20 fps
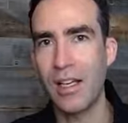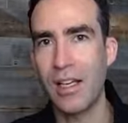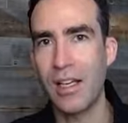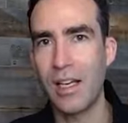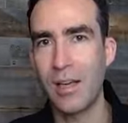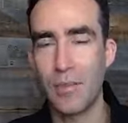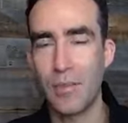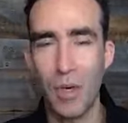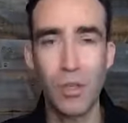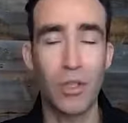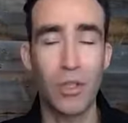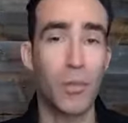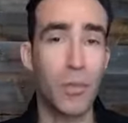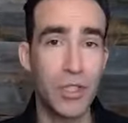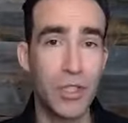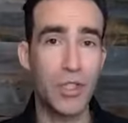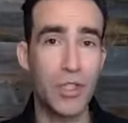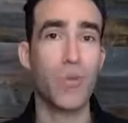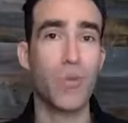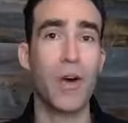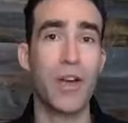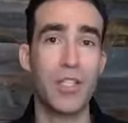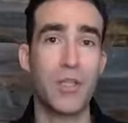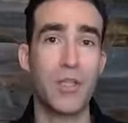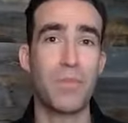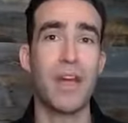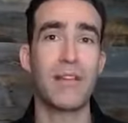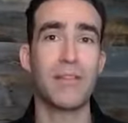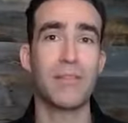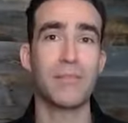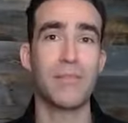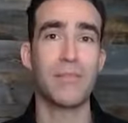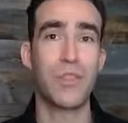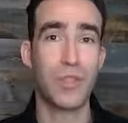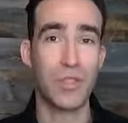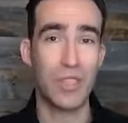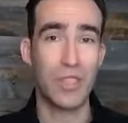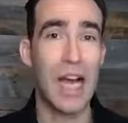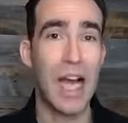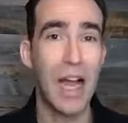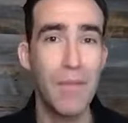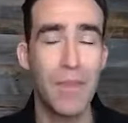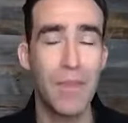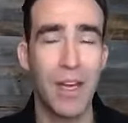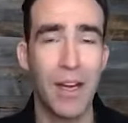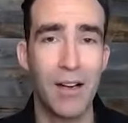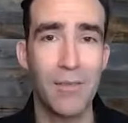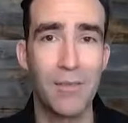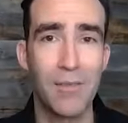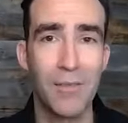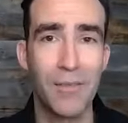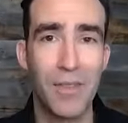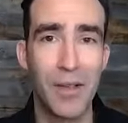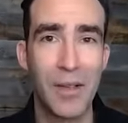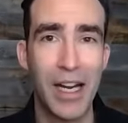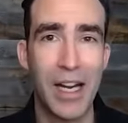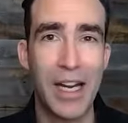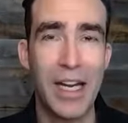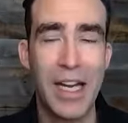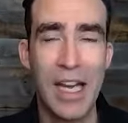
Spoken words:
a broker, wouldn't you want to spend your time there, right?